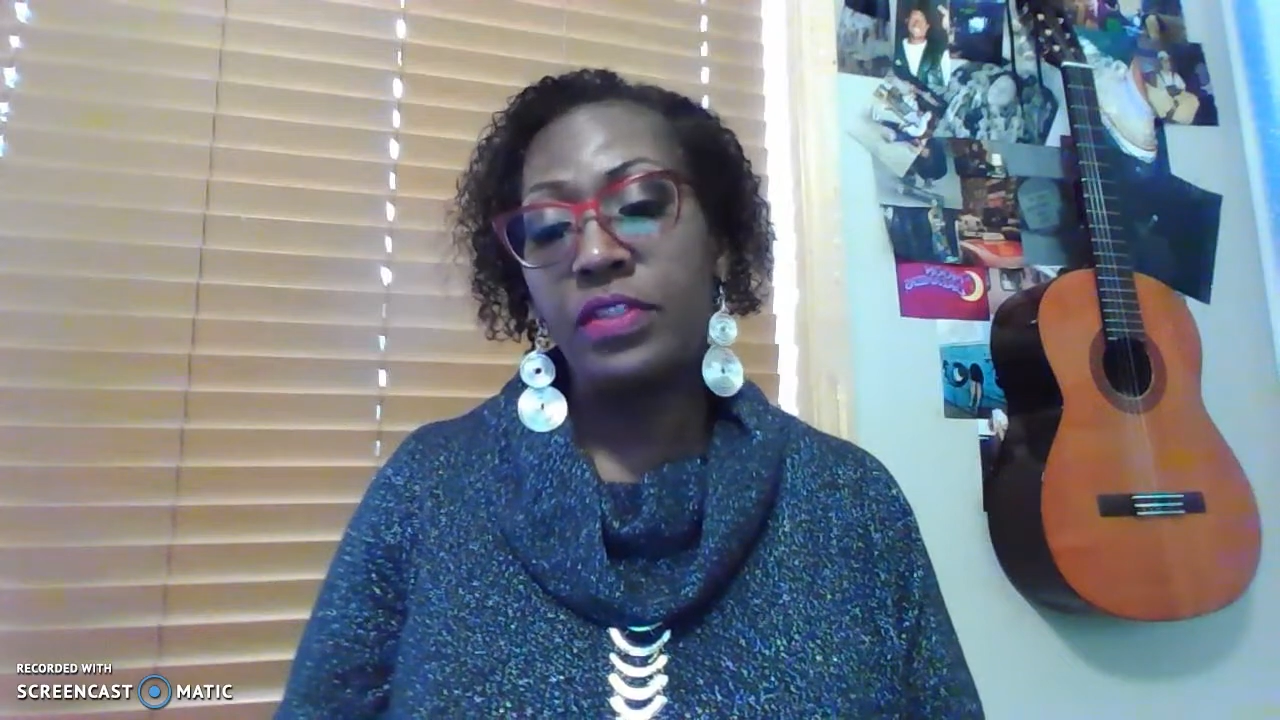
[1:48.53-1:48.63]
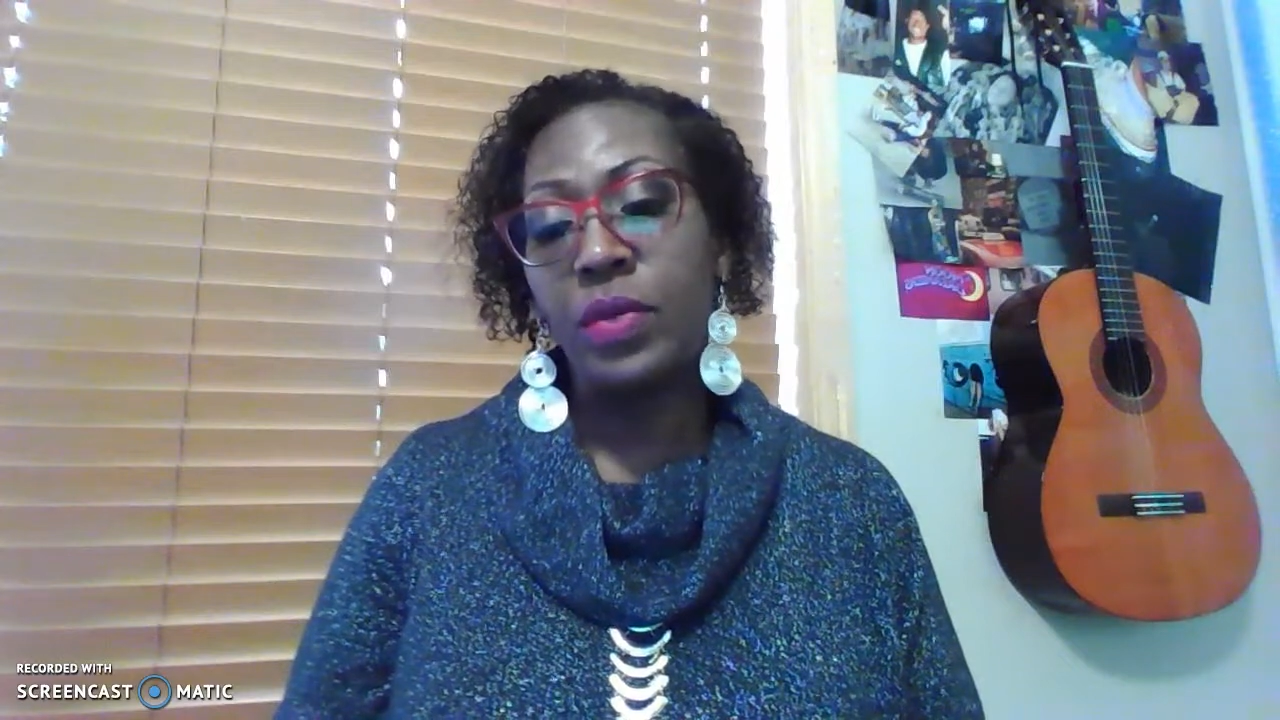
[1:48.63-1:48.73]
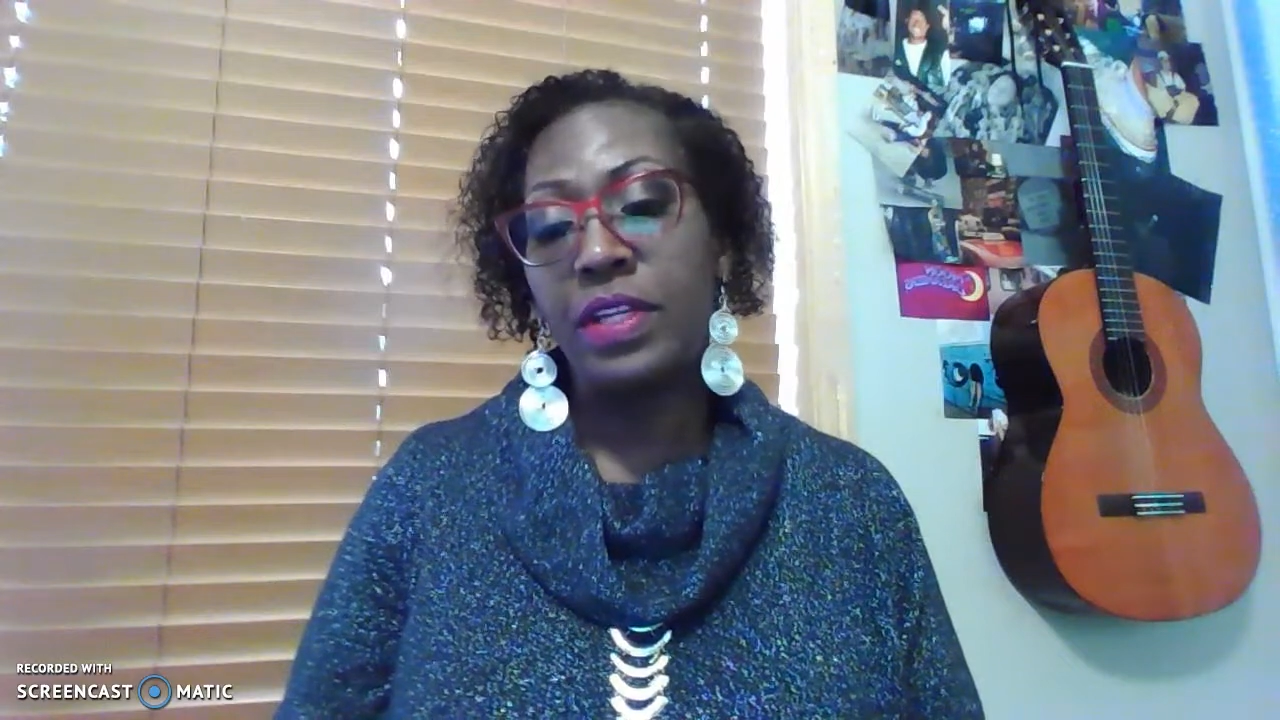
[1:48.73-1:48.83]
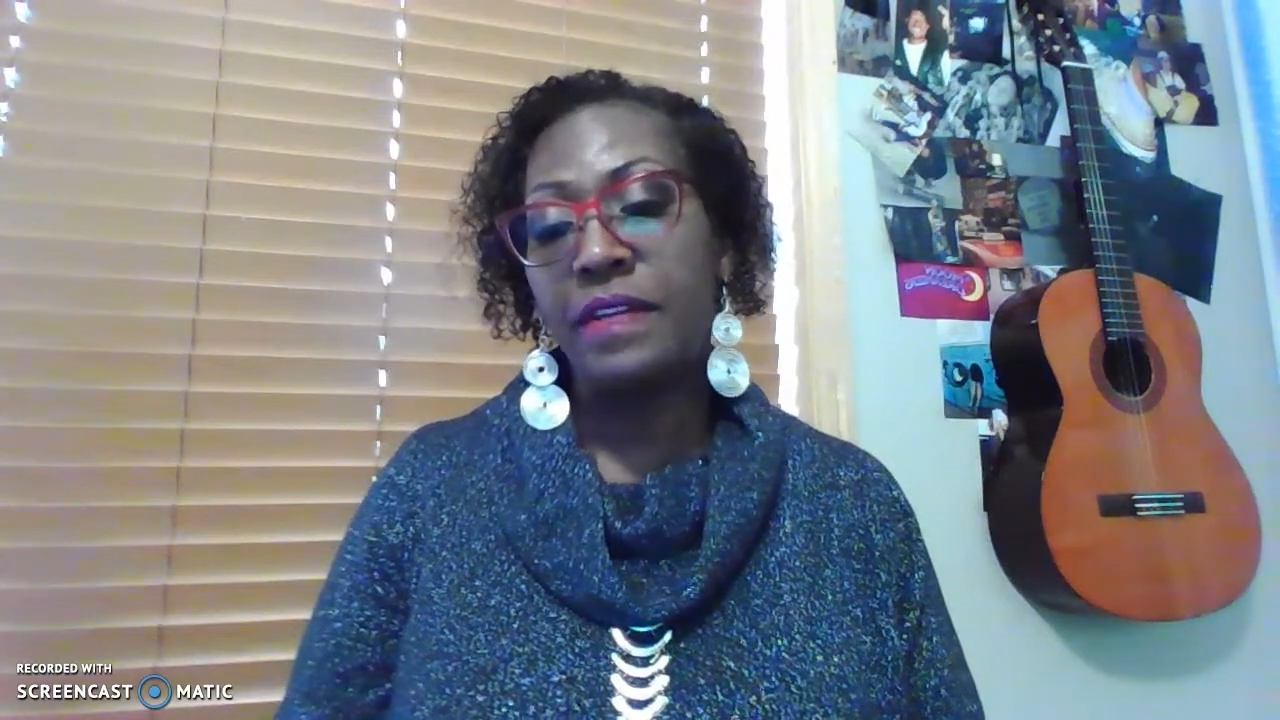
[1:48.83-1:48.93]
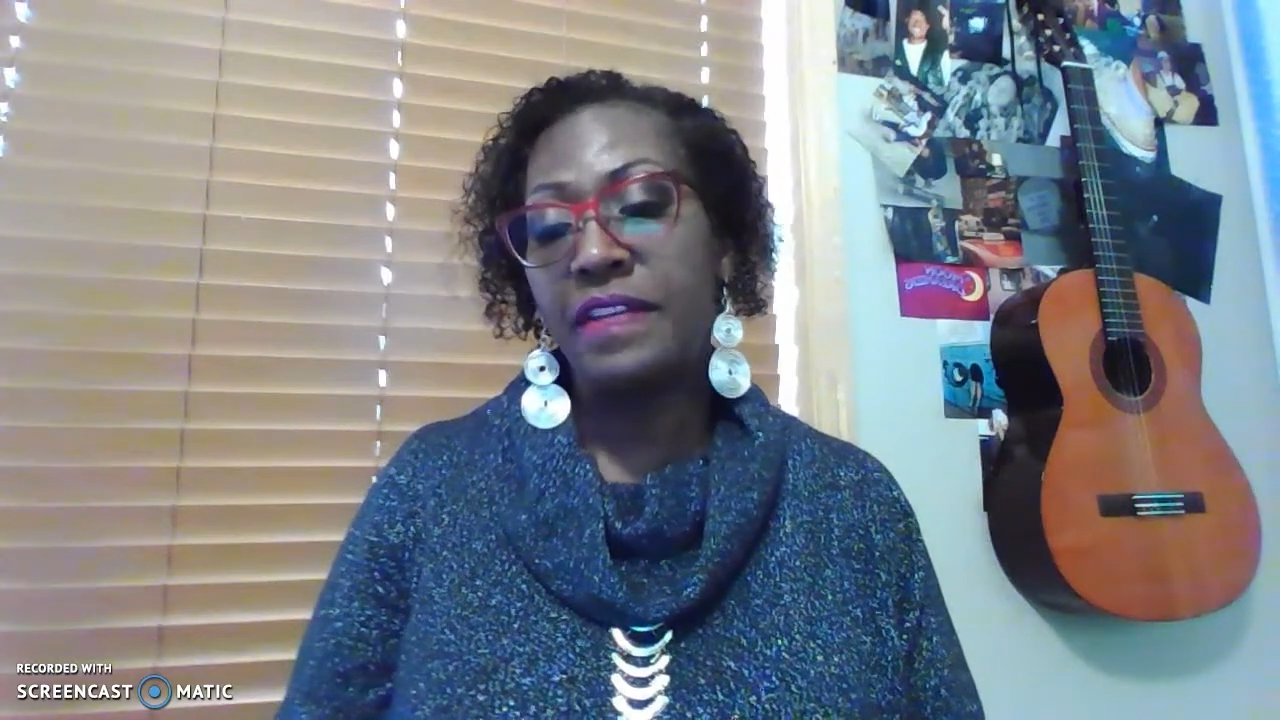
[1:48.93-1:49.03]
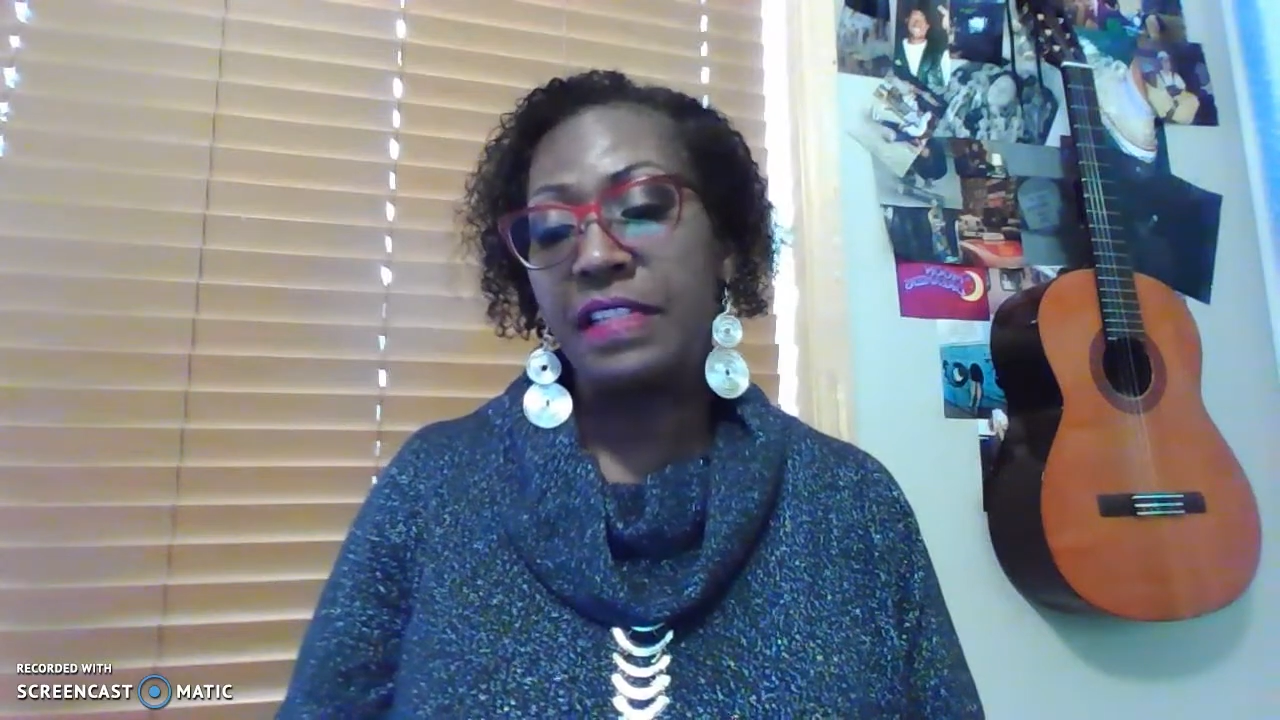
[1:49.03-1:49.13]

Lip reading: 20th